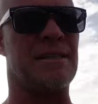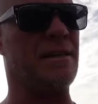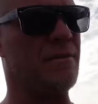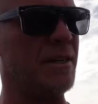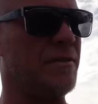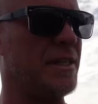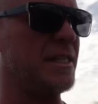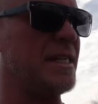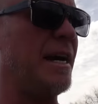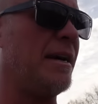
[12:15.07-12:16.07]
the different
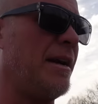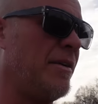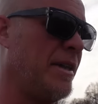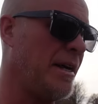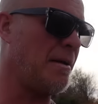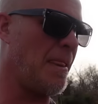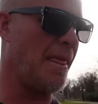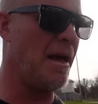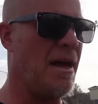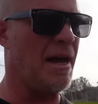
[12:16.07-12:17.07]
design and everything,
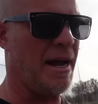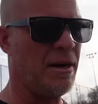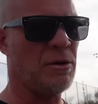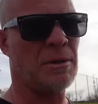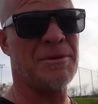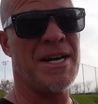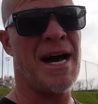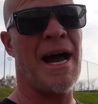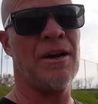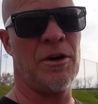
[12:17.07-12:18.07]
it goes up to
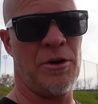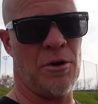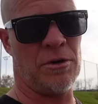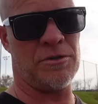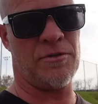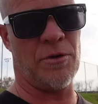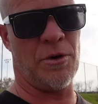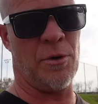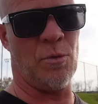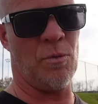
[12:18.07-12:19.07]
nine hundred dollars for a
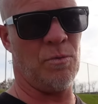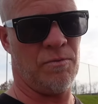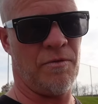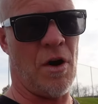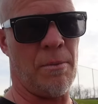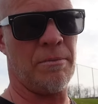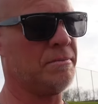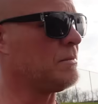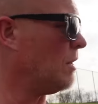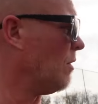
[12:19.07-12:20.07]
new fob.
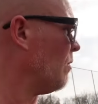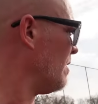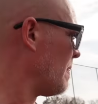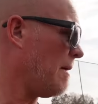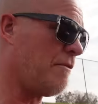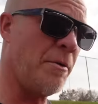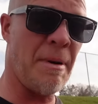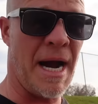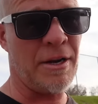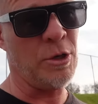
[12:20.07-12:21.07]
So if you're
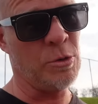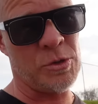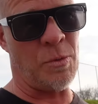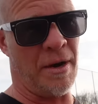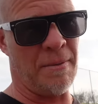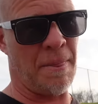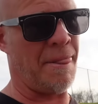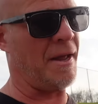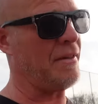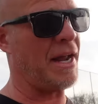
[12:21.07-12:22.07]
buying a used one
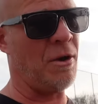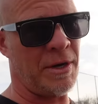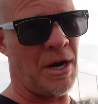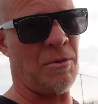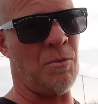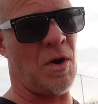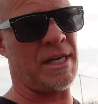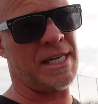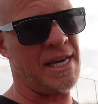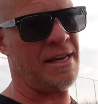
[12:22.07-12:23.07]
and they only come with one
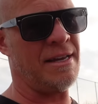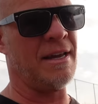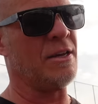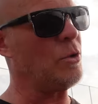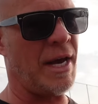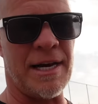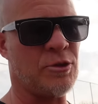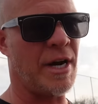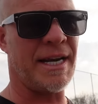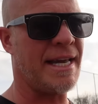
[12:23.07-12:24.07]
key, you got to
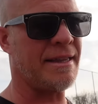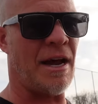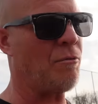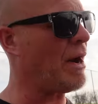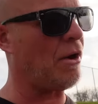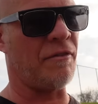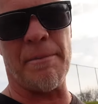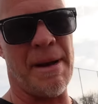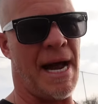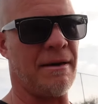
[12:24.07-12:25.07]
try to get that right off the
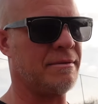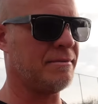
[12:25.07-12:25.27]
bat.